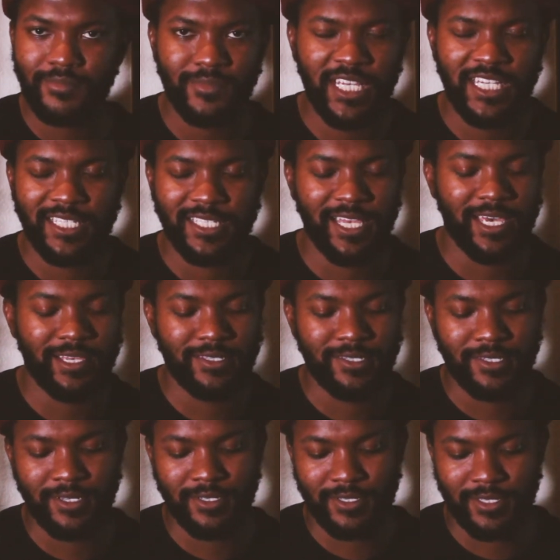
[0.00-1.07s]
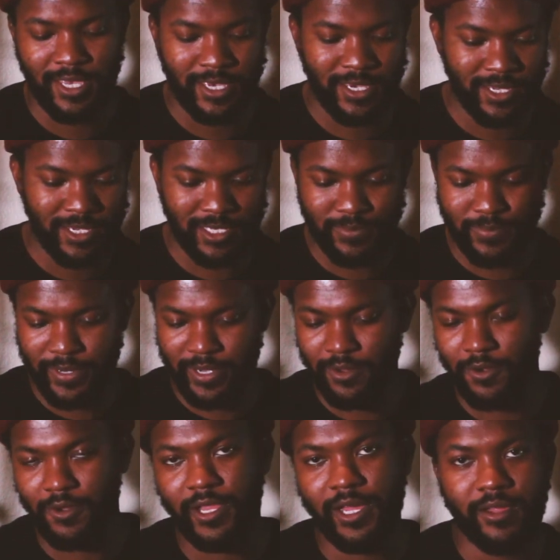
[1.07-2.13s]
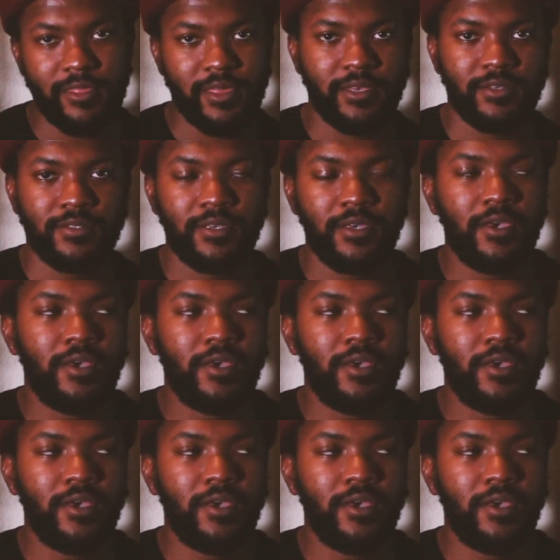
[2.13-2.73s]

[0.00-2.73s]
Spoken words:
It's nice. I could explain a whole lot of things,